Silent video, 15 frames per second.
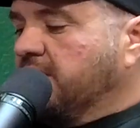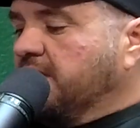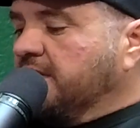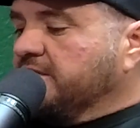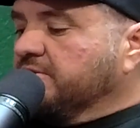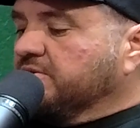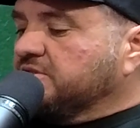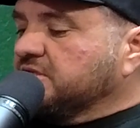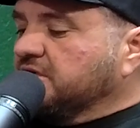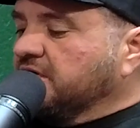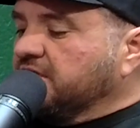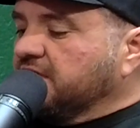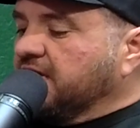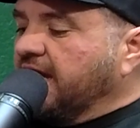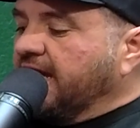and there was
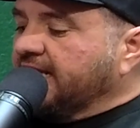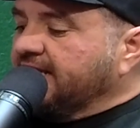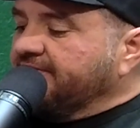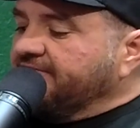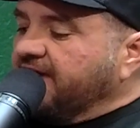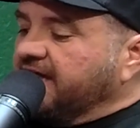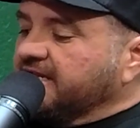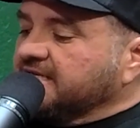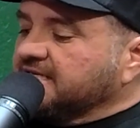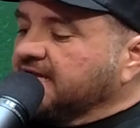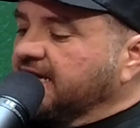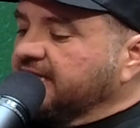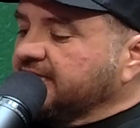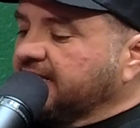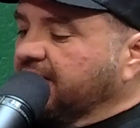another guy named
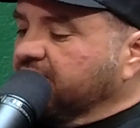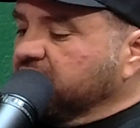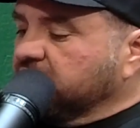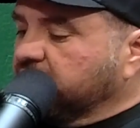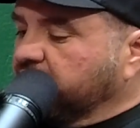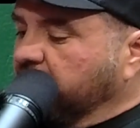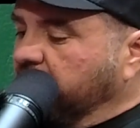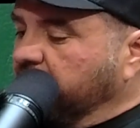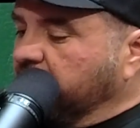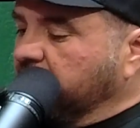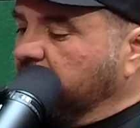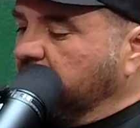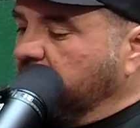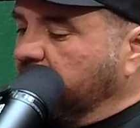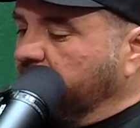Valentine that was from
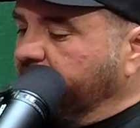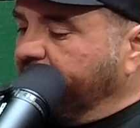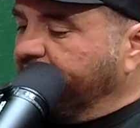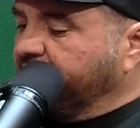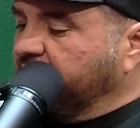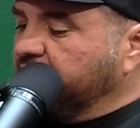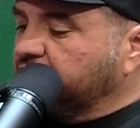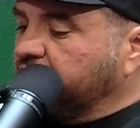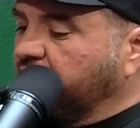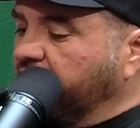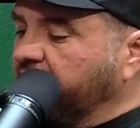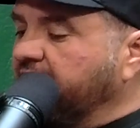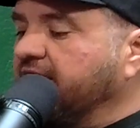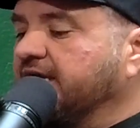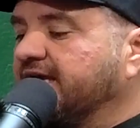
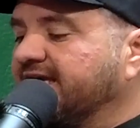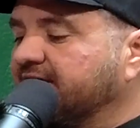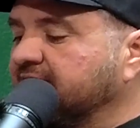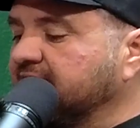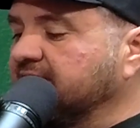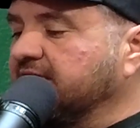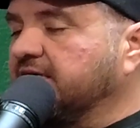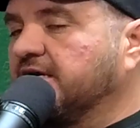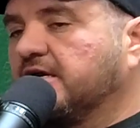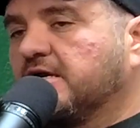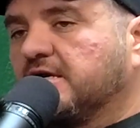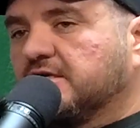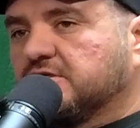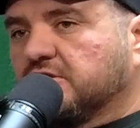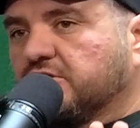Terni, Italy.
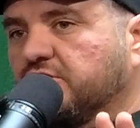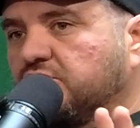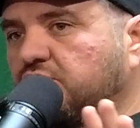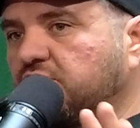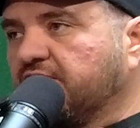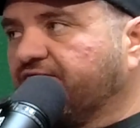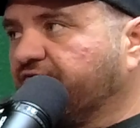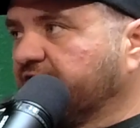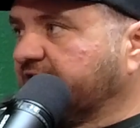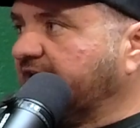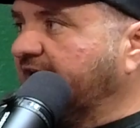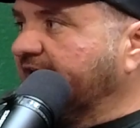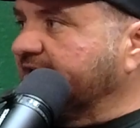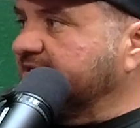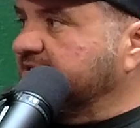So they're two different
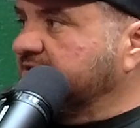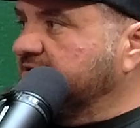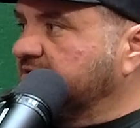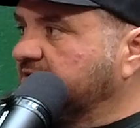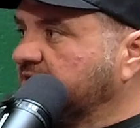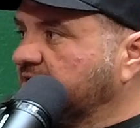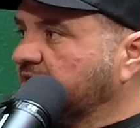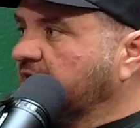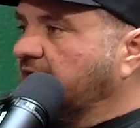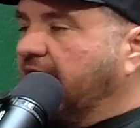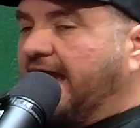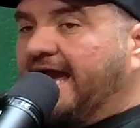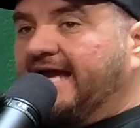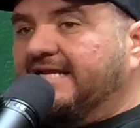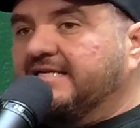guys.
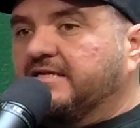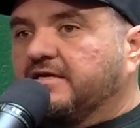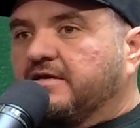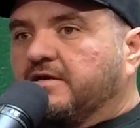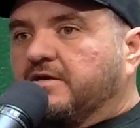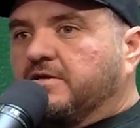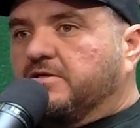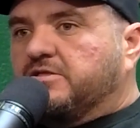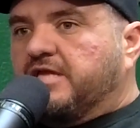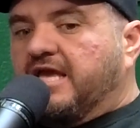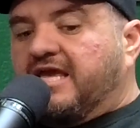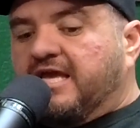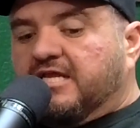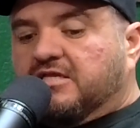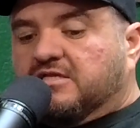And they
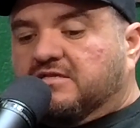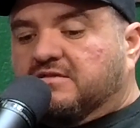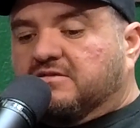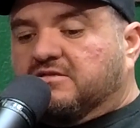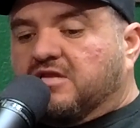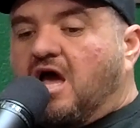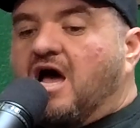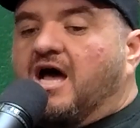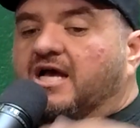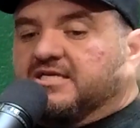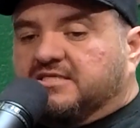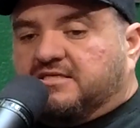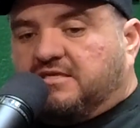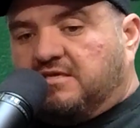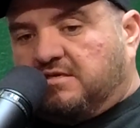get
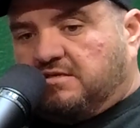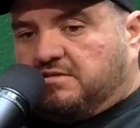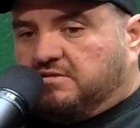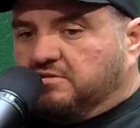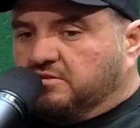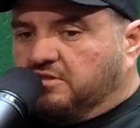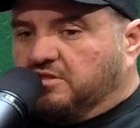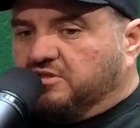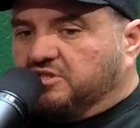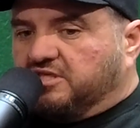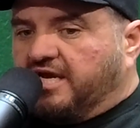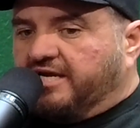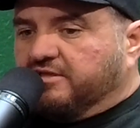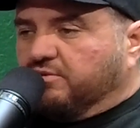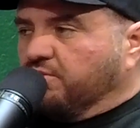tossed to the
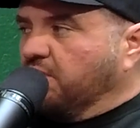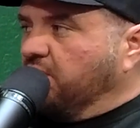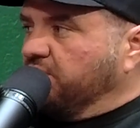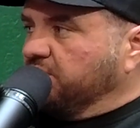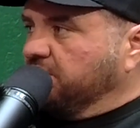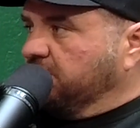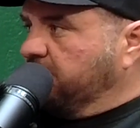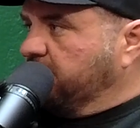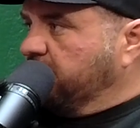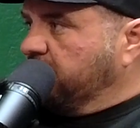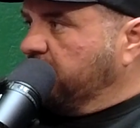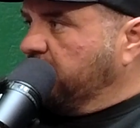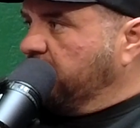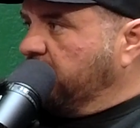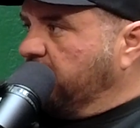side of the road.
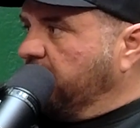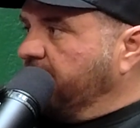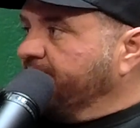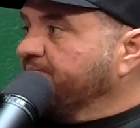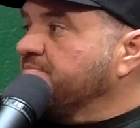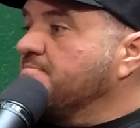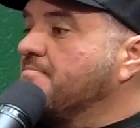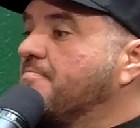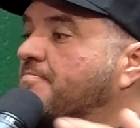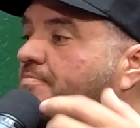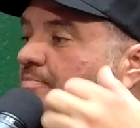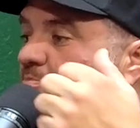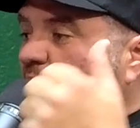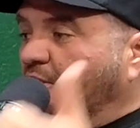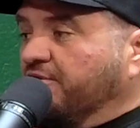
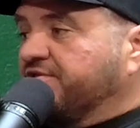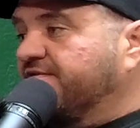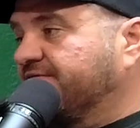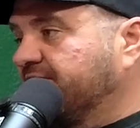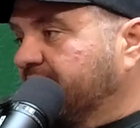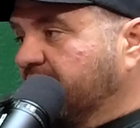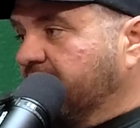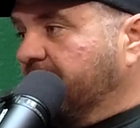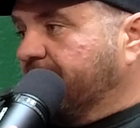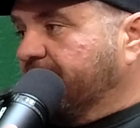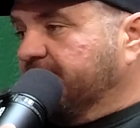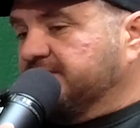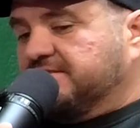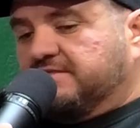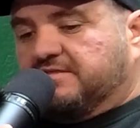Both of them are
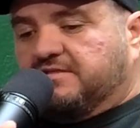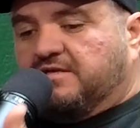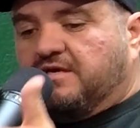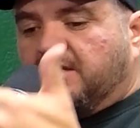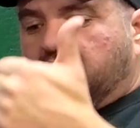imprisoned.